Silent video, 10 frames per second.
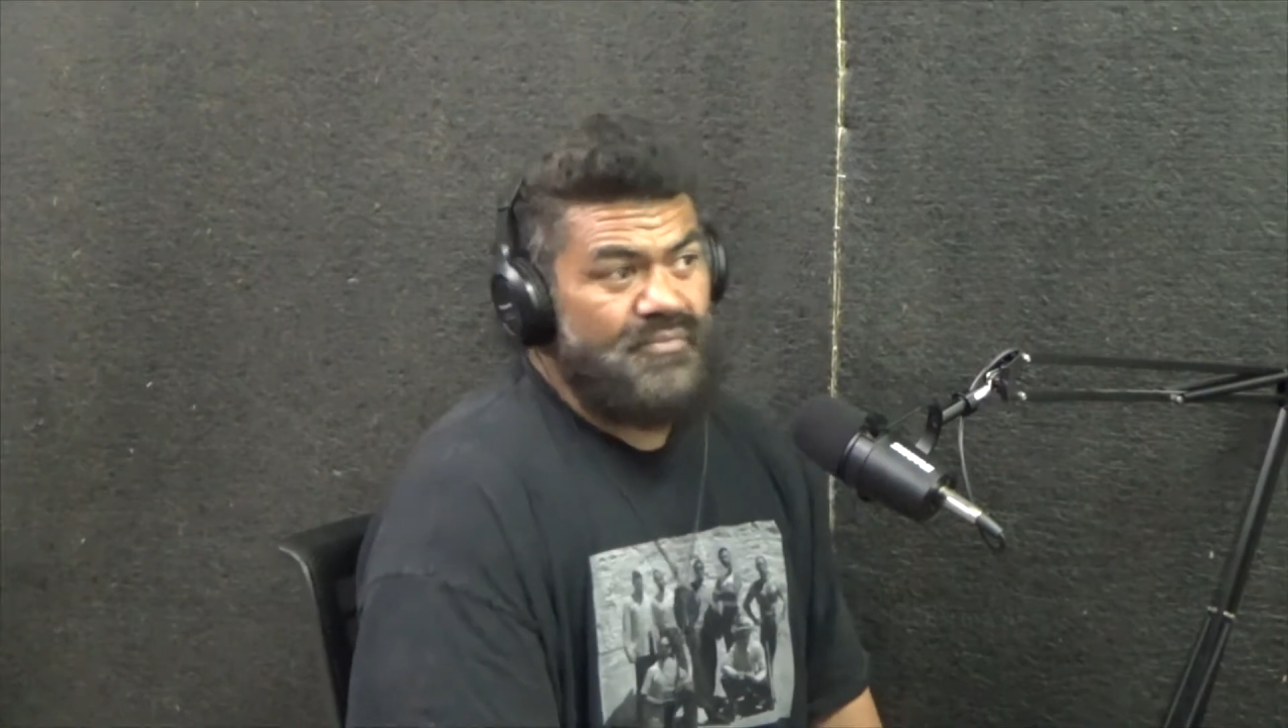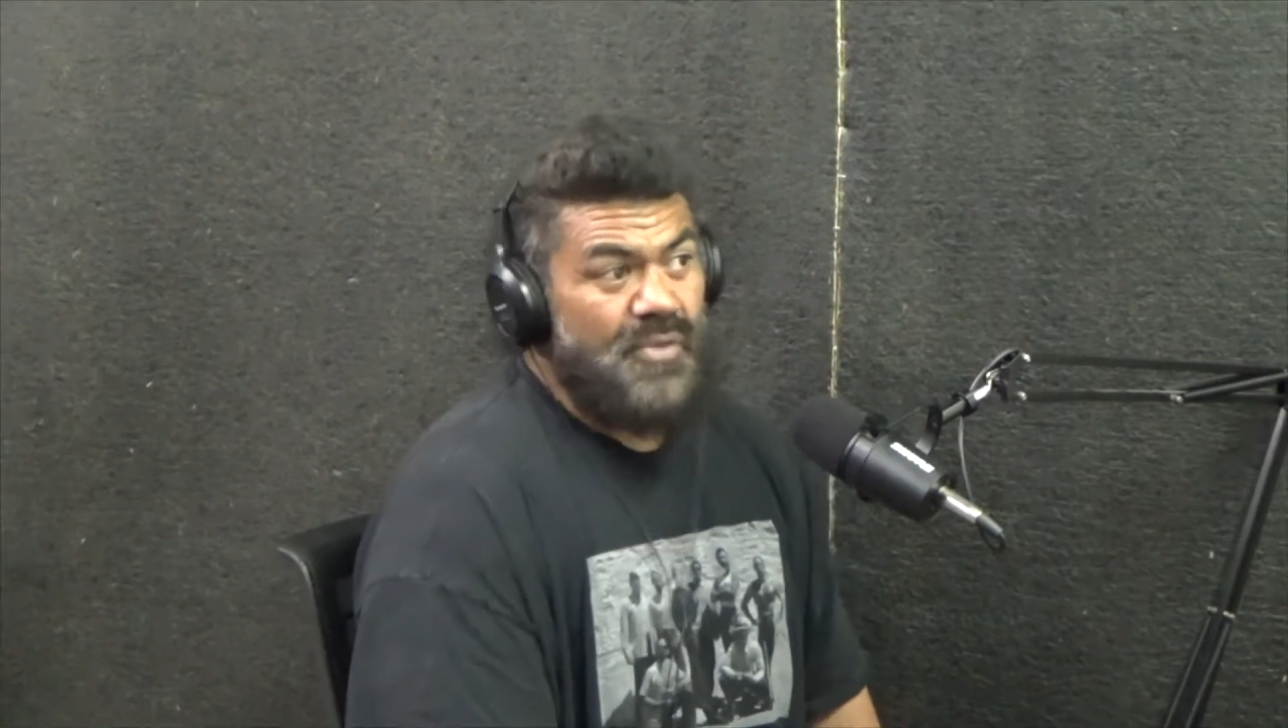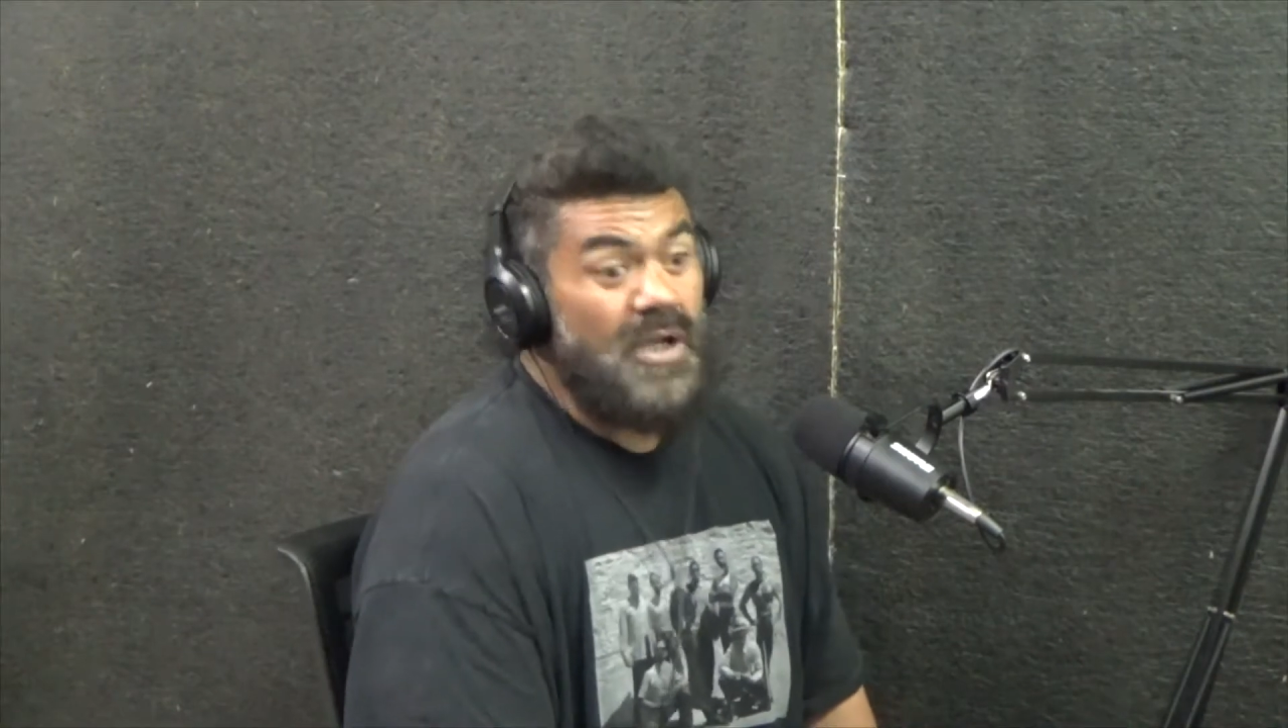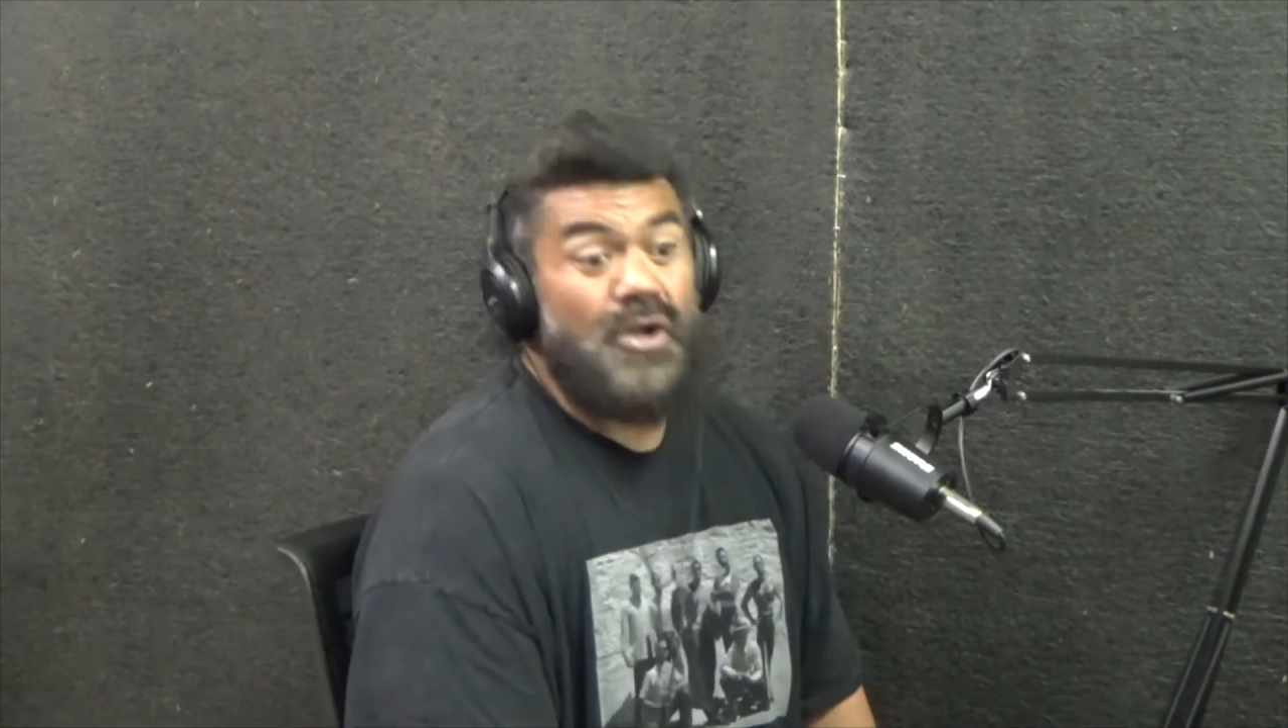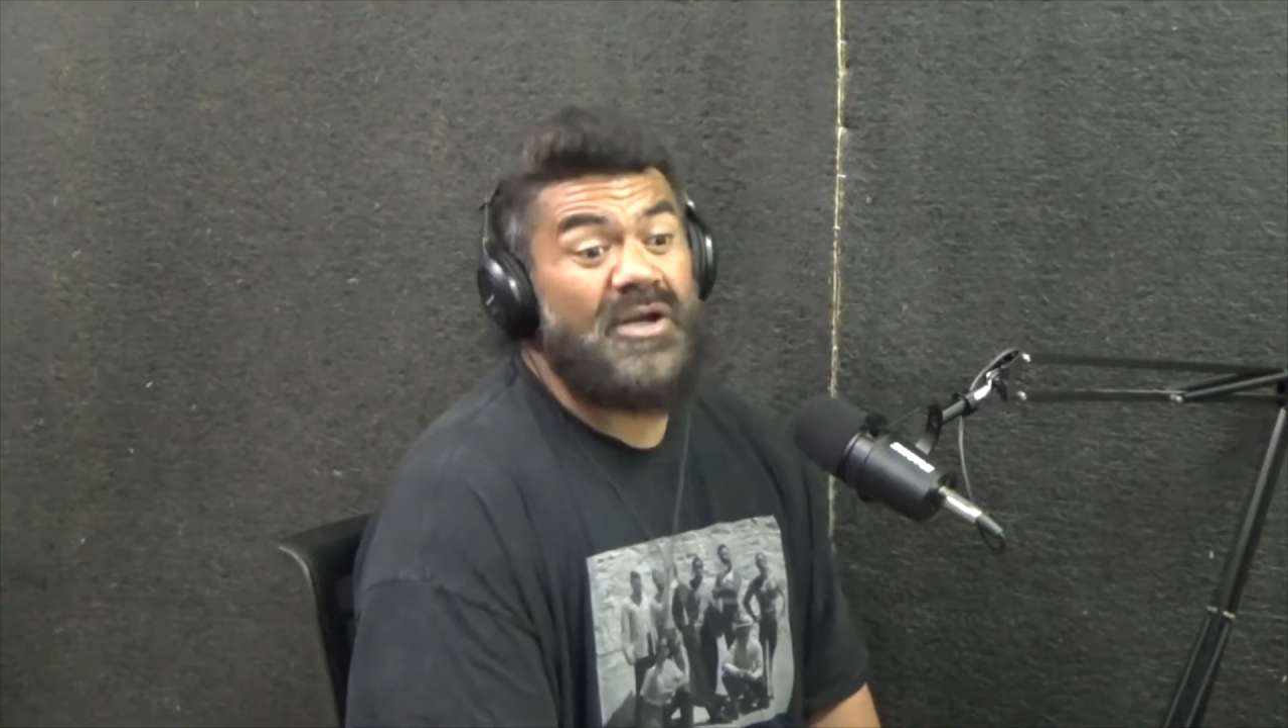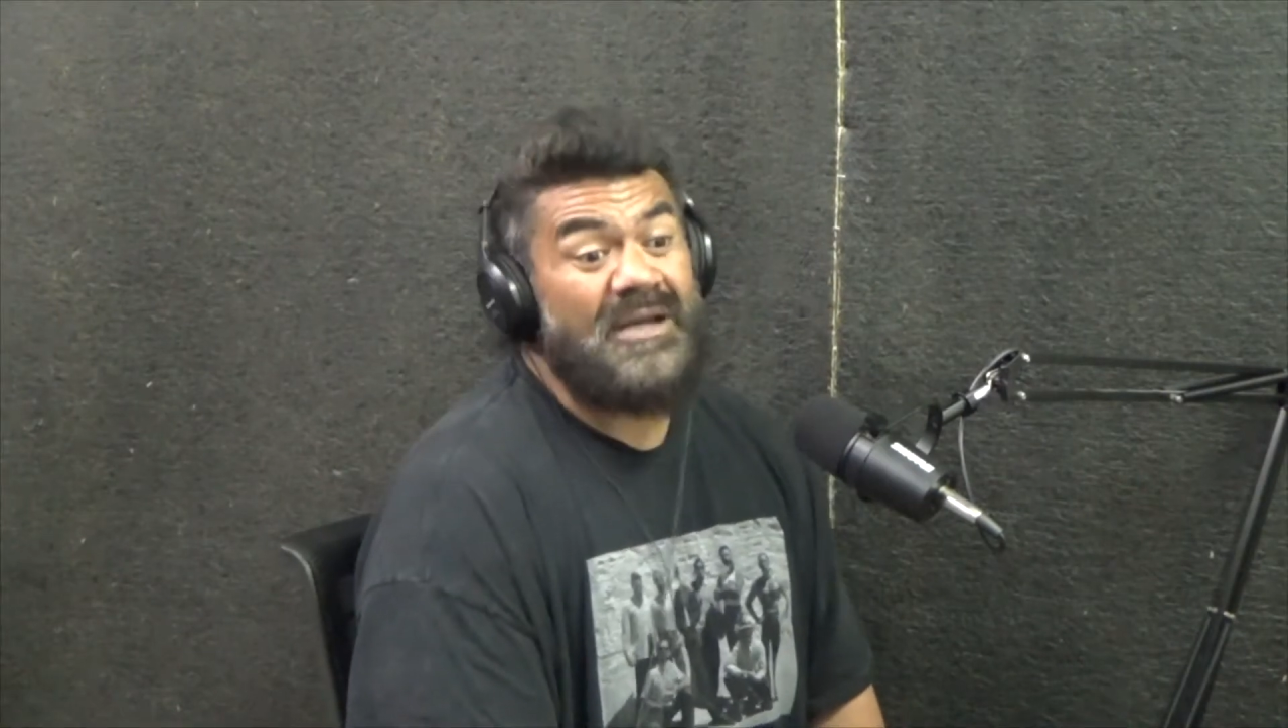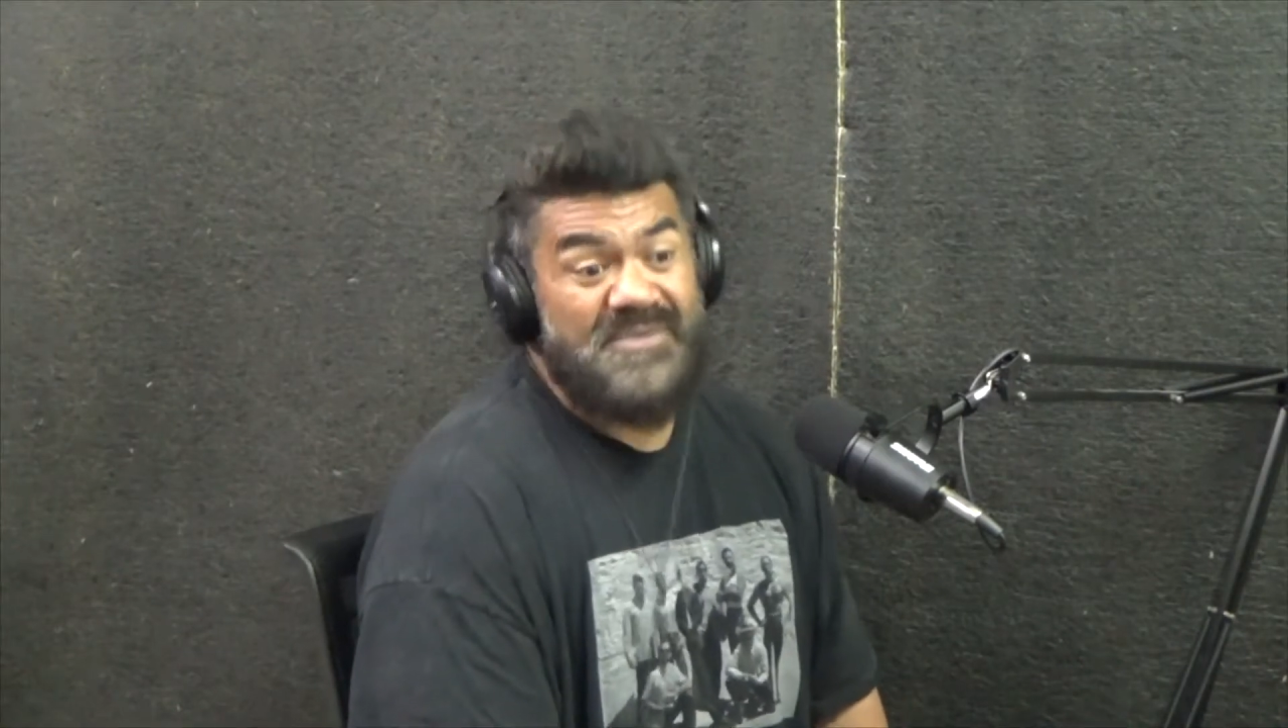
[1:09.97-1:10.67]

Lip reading: lot of clubs